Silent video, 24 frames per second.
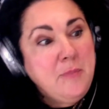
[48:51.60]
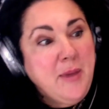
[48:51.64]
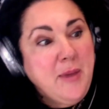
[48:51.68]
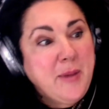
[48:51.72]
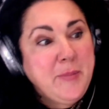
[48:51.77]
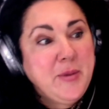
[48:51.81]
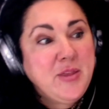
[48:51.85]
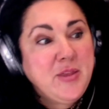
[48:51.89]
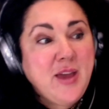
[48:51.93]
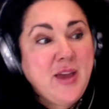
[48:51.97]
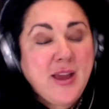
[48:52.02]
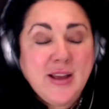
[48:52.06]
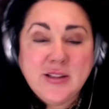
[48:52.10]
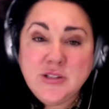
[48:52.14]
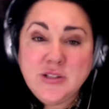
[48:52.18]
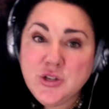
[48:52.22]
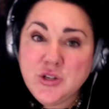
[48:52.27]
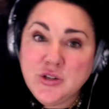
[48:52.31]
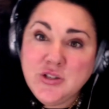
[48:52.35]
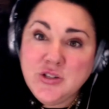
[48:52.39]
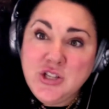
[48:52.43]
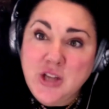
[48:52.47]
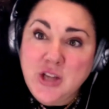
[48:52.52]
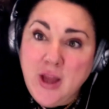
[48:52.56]
Maybe the
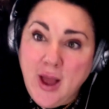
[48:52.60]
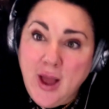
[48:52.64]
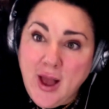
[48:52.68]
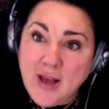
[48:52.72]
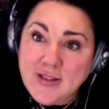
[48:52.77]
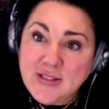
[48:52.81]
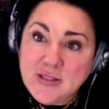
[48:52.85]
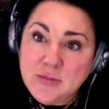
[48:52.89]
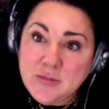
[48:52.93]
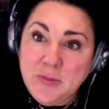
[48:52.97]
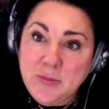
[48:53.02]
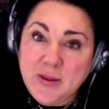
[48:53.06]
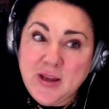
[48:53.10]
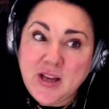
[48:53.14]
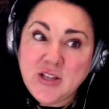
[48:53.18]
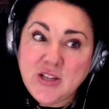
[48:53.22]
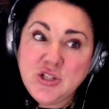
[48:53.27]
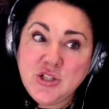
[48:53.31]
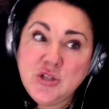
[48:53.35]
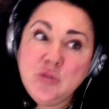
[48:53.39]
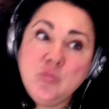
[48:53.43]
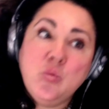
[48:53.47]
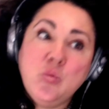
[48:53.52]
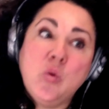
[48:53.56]
answer is yes
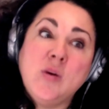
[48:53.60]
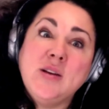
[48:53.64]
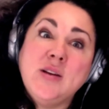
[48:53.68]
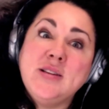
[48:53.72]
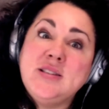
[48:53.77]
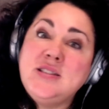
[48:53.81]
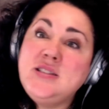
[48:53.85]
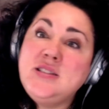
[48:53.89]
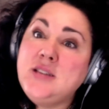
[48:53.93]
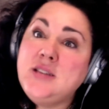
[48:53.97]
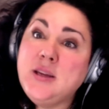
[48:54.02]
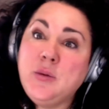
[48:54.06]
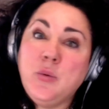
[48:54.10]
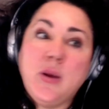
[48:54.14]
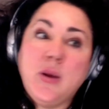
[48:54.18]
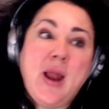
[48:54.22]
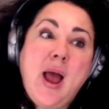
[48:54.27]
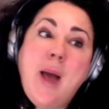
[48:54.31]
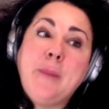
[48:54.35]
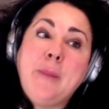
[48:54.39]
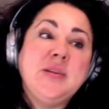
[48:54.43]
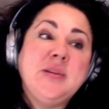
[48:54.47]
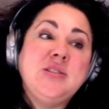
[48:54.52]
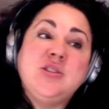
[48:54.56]
because you want to see
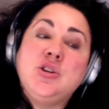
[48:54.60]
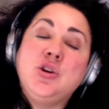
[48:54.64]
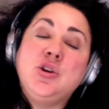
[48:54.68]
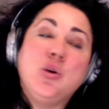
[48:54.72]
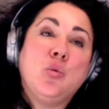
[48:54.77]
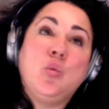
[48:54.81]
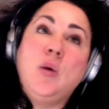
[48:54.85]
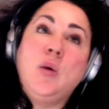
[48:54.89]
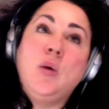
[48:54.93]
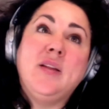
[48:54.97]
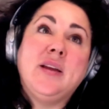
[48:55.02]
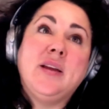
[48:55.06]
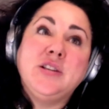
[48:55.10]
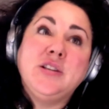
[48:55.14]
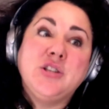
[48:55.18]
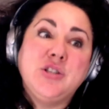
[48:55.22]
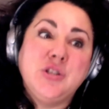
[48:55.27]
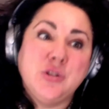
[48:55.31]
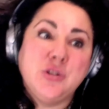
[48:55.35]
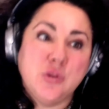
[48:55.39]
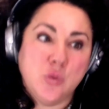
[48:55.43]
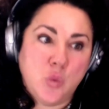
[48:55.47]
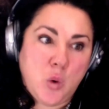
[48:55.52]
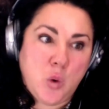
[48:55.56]
what happens and you're willing to
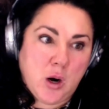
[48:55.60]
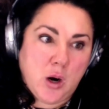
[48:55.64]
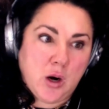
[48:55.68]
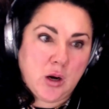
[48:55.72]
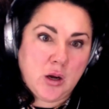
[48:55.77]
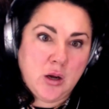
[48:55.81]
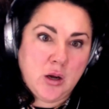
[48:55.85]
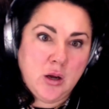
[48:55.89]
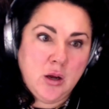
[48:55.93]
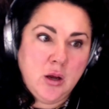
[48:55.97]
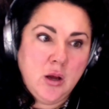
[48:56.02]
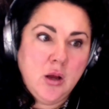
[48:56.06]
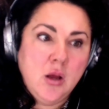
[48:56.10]
do the work.